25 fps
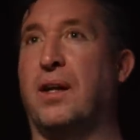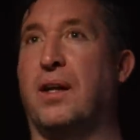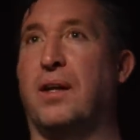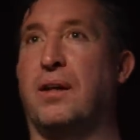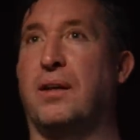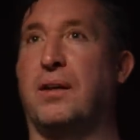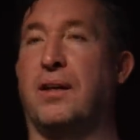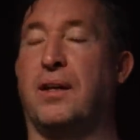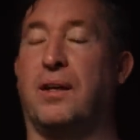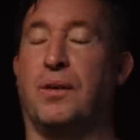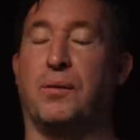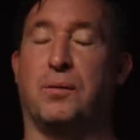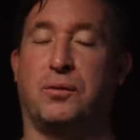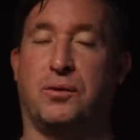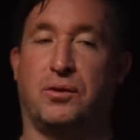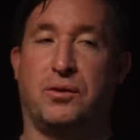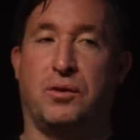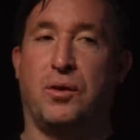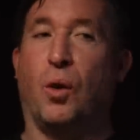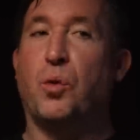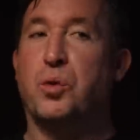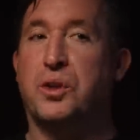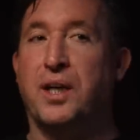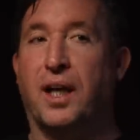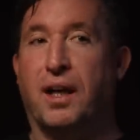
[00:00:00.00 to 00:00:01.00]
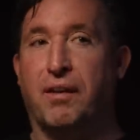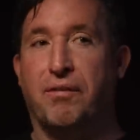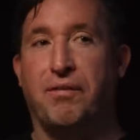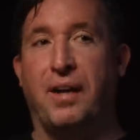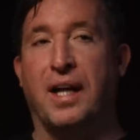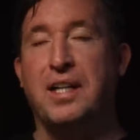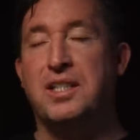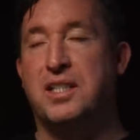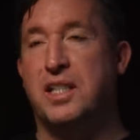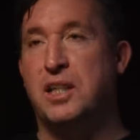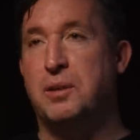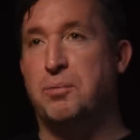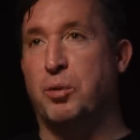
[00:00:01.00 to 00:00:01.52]
you know, don't take
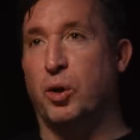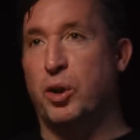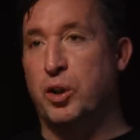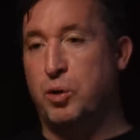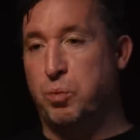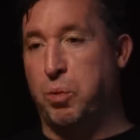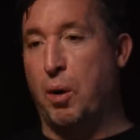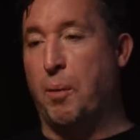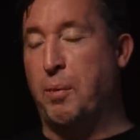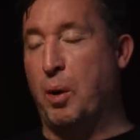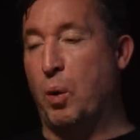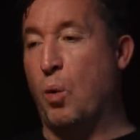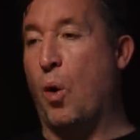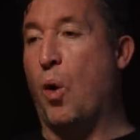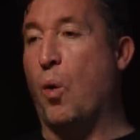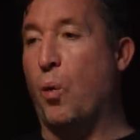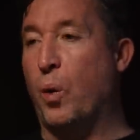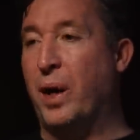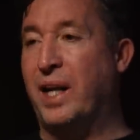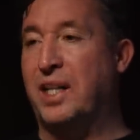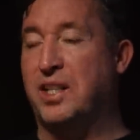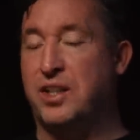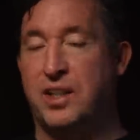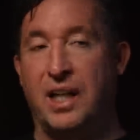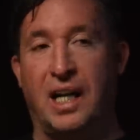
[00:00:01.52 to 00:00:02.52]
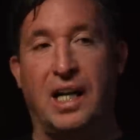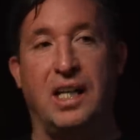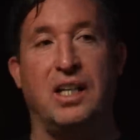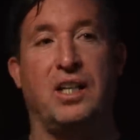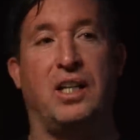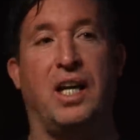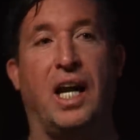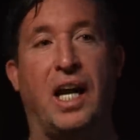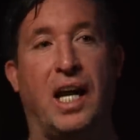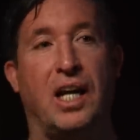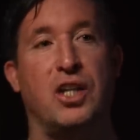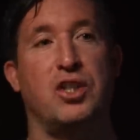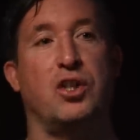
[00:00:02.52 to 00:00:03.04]
offences, but it's probably what we seen
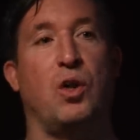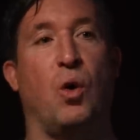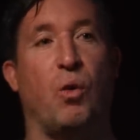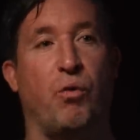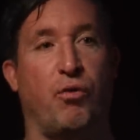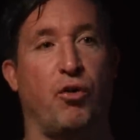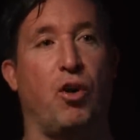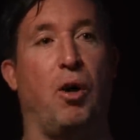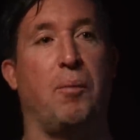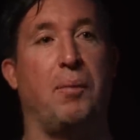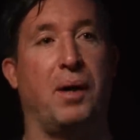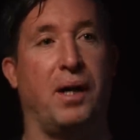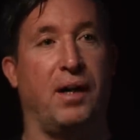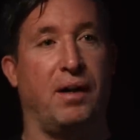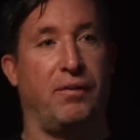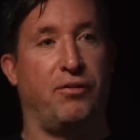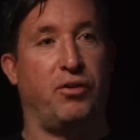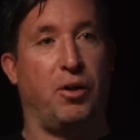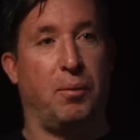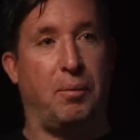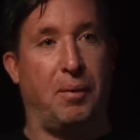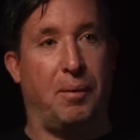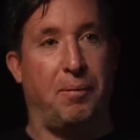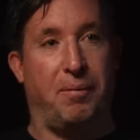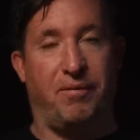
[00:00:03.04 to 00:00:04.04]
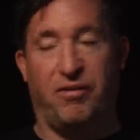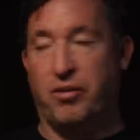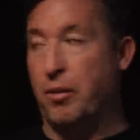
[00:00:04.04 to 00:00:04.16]
years ago from a from a